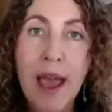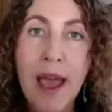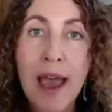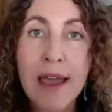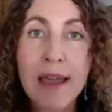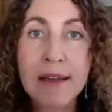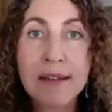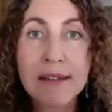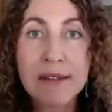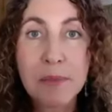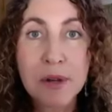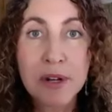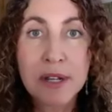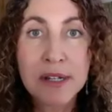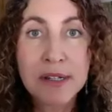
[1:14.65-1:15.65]
I
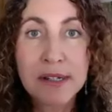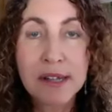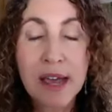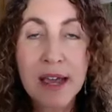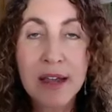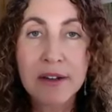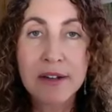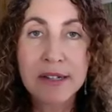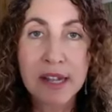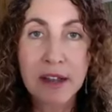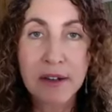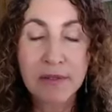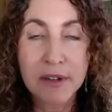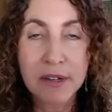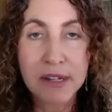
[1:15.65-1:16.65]
experience the higher
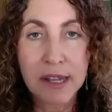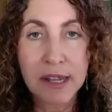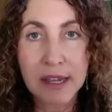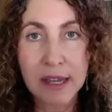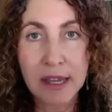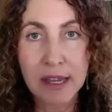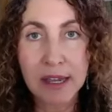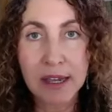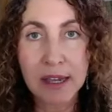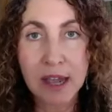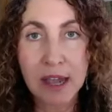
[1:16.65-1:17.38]
self is like a